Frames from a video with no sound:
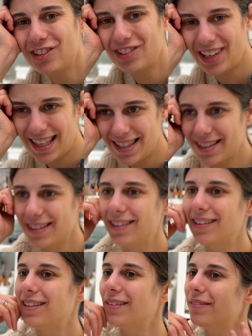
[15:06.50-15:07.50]

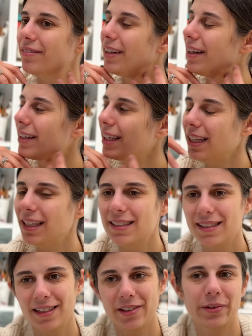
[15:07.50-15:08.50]
gentle, very
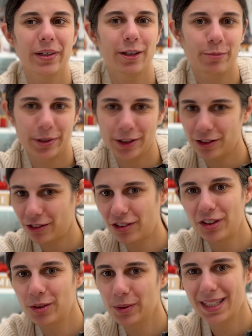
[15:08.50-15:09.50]
easygoing approach
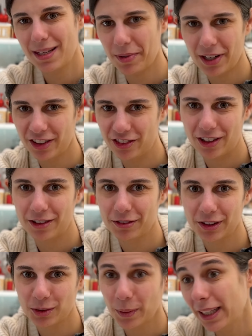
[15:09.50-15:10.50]
to a TBR jar
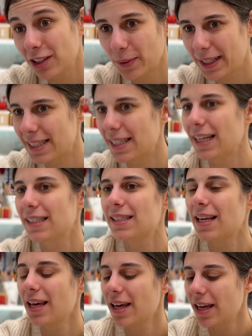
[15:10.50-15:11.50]
for 2026.
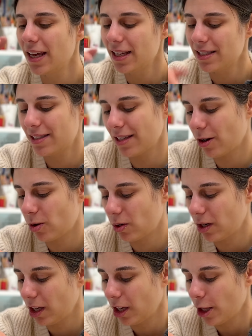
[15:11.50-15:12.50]

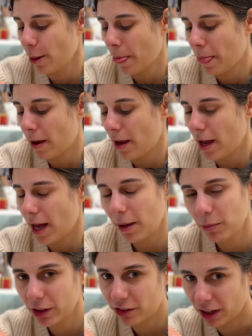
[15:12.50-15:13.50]
So I'm
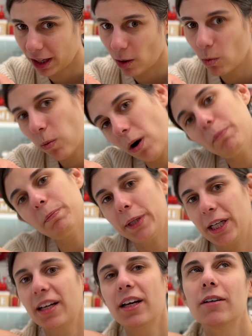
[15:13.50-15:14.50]
wondering, what
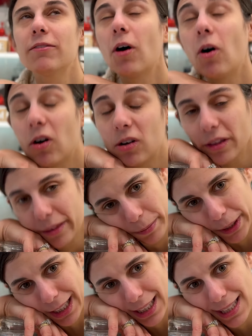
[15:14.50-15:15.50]
book of all the
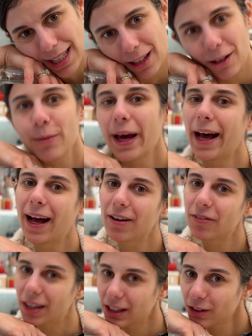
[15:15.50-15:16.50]
books that you
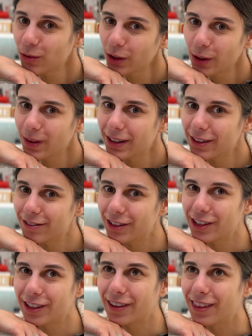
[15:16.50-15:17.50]
have, that you know of,
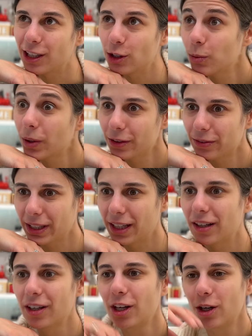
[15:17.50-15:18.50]
or that you want to
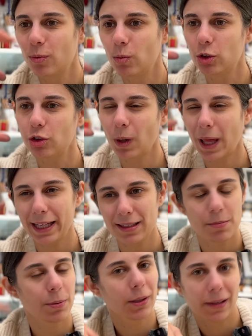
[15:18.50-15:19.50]
read, would you like to
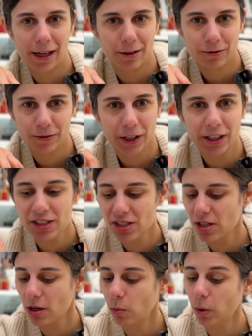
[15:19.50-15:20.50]
pull out
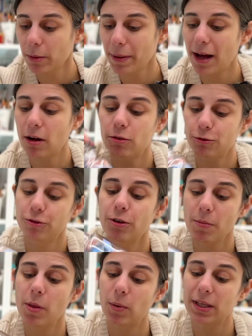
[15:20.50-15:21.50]
first? What about from
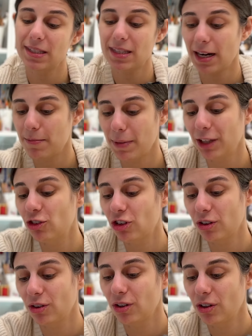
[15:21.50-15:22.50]
the ones that I
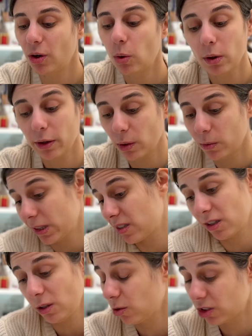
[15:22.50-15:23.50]
mentioned, or the ones
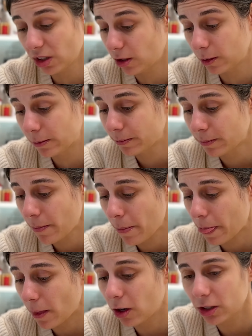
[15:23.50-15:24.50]
that you saw
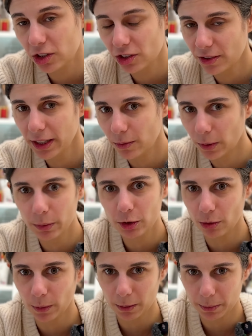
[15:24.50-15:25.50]
on screen, what would
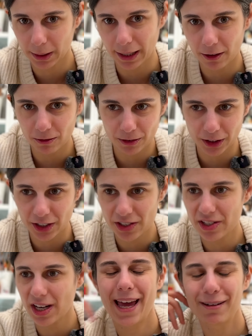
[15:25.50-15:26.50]
you want to pull out
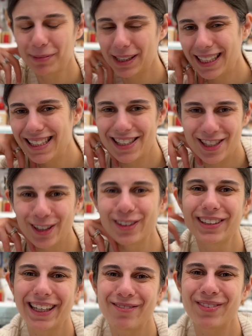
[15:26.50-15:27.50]
first? And please
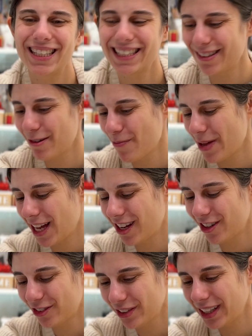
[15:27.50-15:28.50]
do give me some
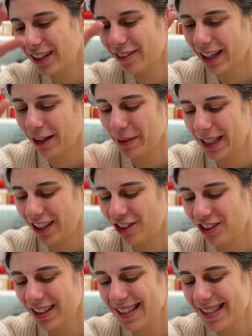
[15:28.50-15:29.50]
reading
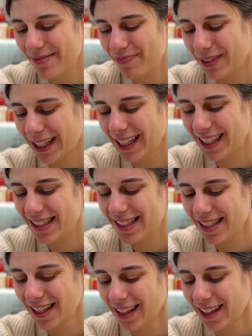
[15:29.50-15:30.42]
recommendations, because